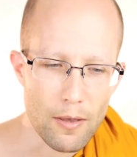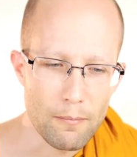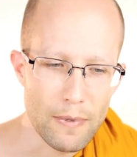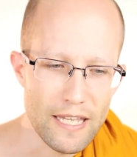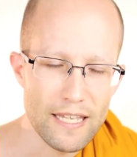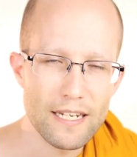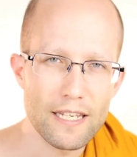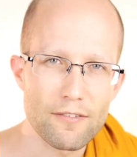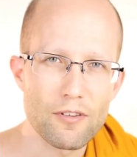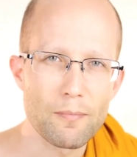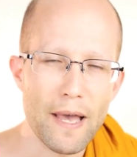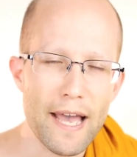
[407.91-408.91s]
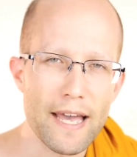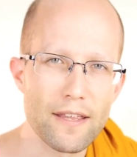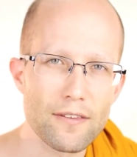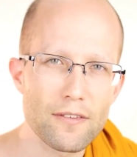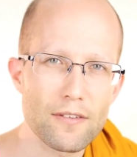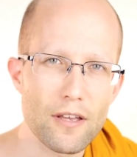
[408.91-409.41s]
beginning of the
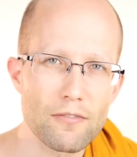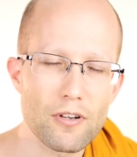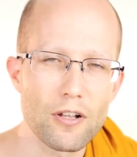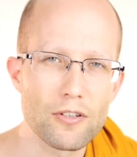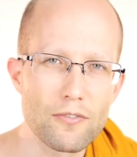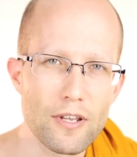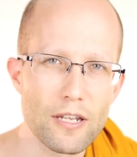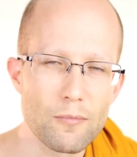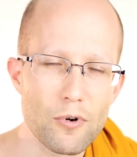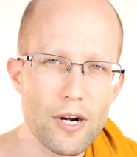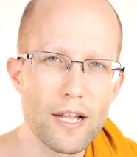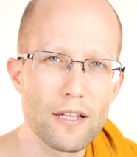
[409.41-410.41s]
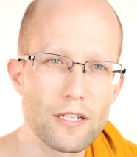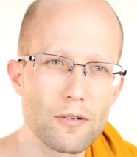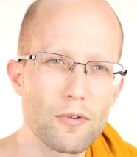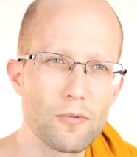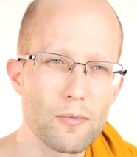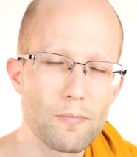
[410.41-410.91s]
path of cultivating morality,
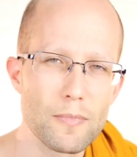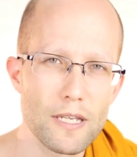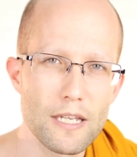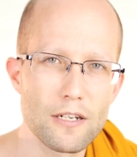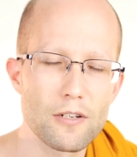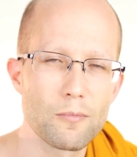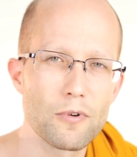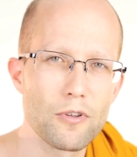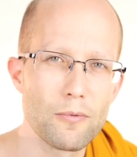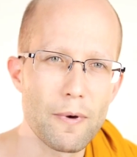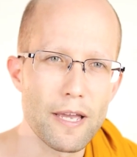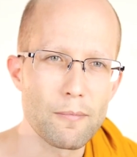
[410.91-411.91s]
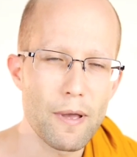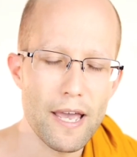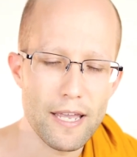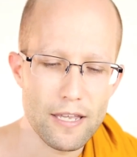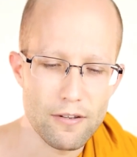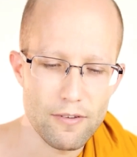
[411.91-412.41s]
where we begin to pull the mind
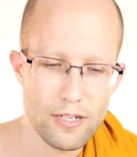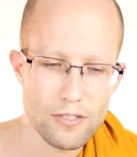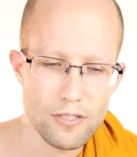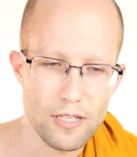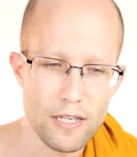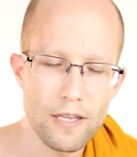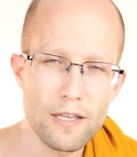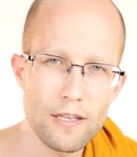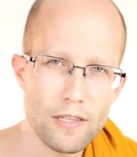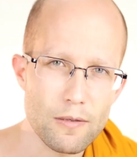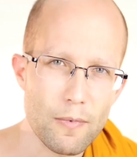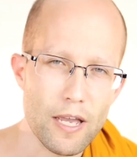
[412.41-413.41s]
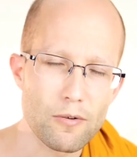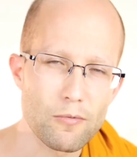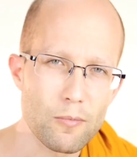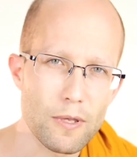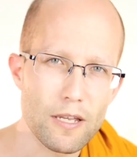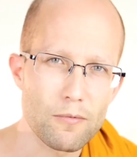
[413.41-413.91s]
back, and eventually the mind
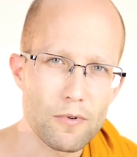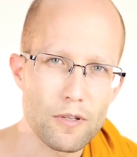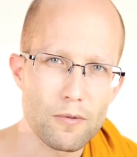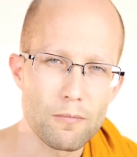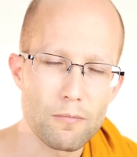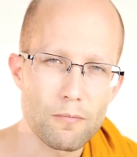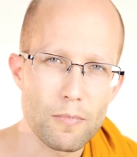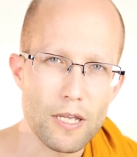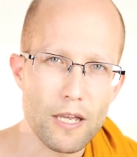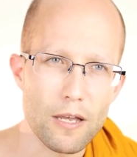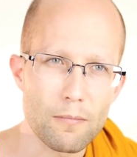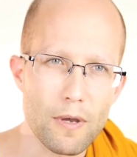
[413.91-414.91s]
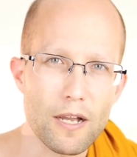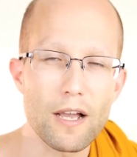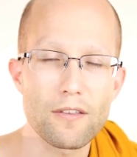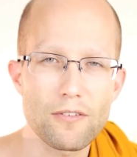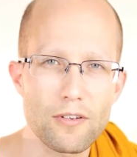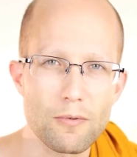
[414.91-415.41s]
will become
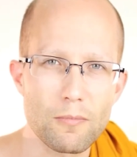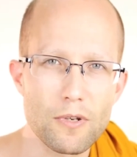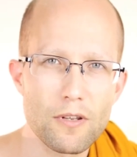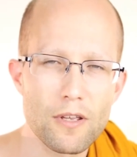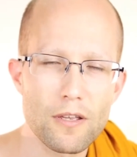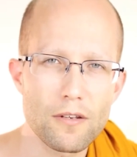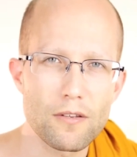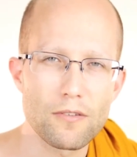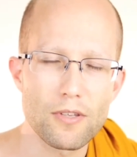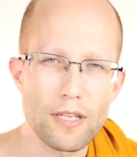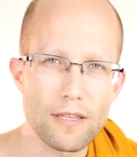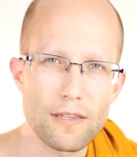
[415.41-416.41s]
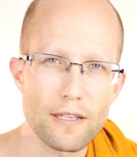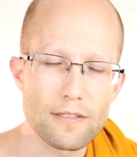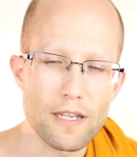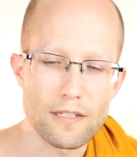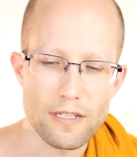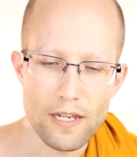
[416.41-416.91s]
accustomed to seeing things
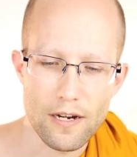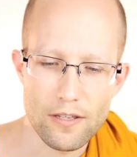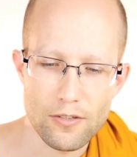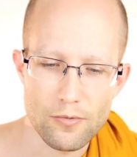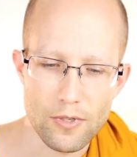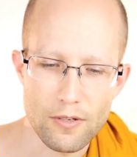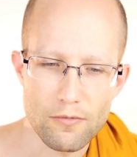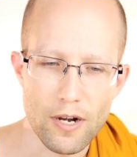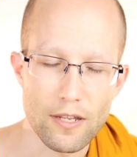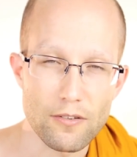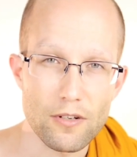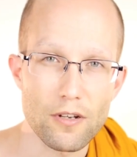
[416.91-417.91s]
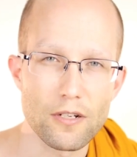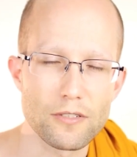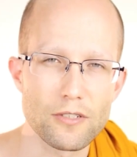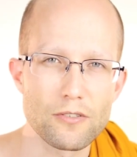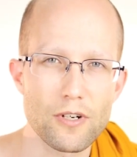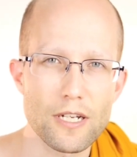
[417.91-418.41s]
as they are. This will give rise to
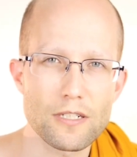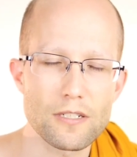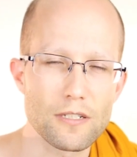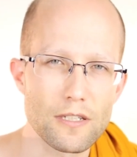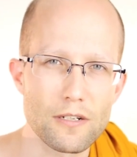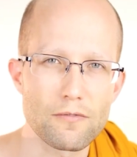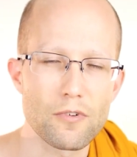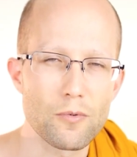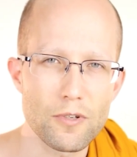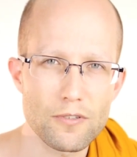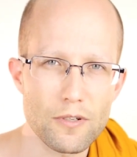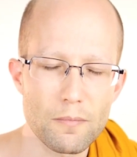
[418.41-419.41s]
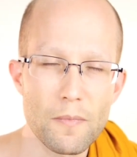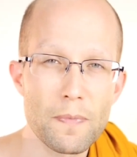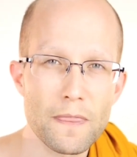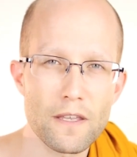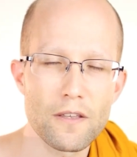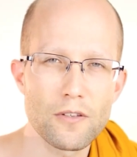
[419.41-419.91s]
concentration and therefore wisdom,
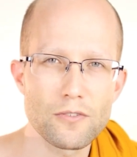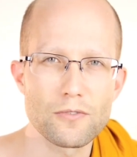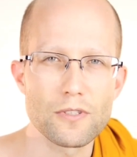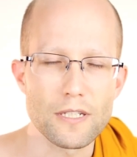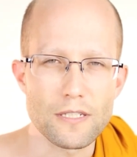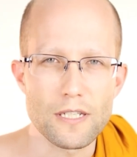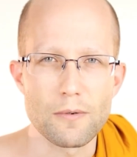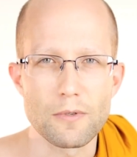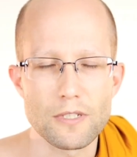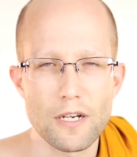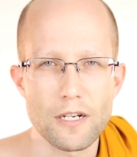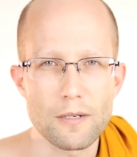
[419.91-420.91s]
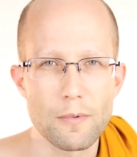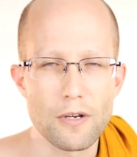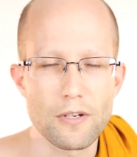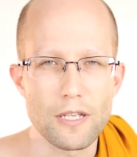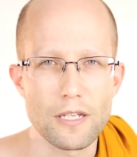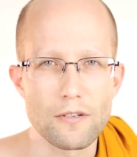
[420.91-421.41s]
two things that we'll talk
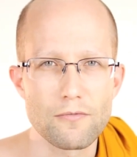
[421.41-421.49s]
about in